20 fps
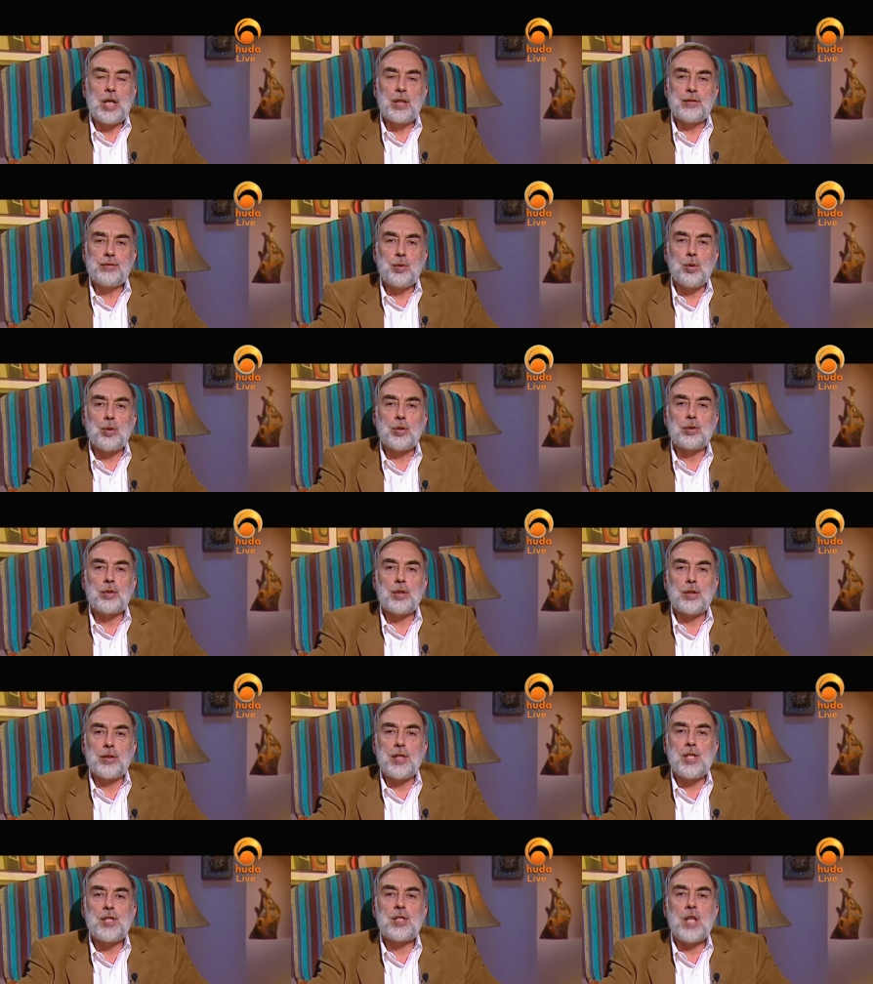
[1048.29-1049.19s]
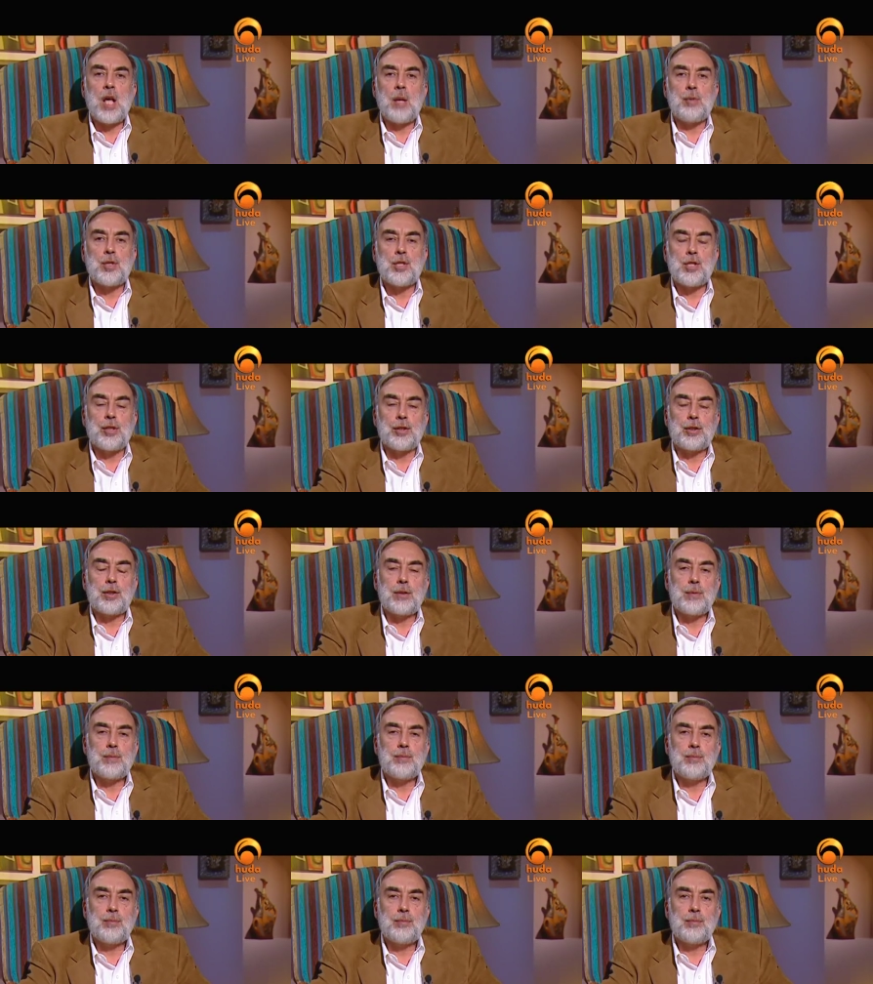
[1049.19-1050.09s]
and for re-establishing
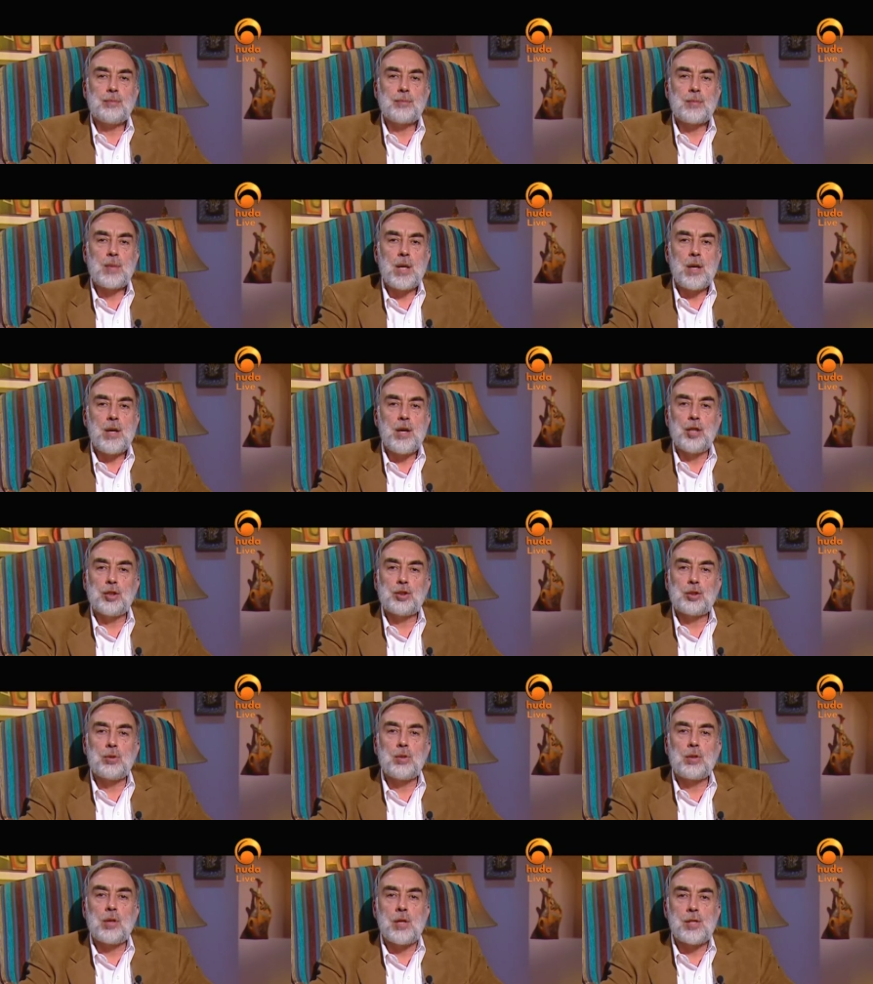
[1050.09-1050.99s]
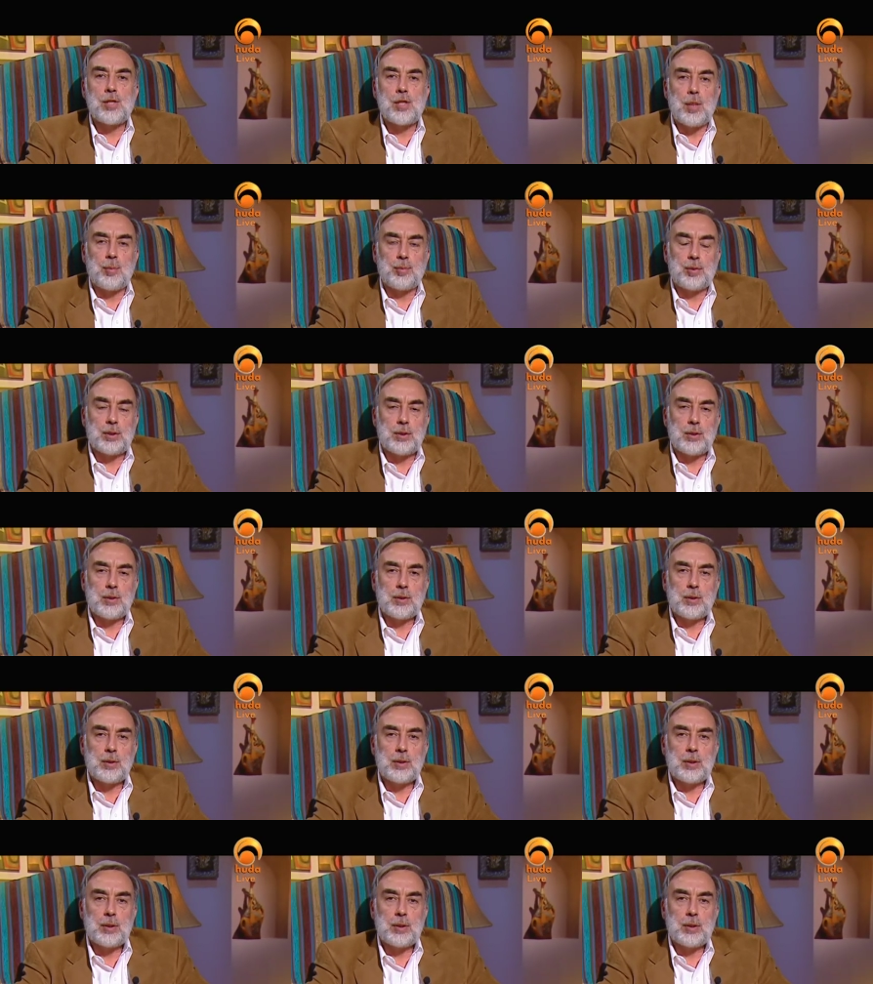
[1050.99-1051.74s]
a true concept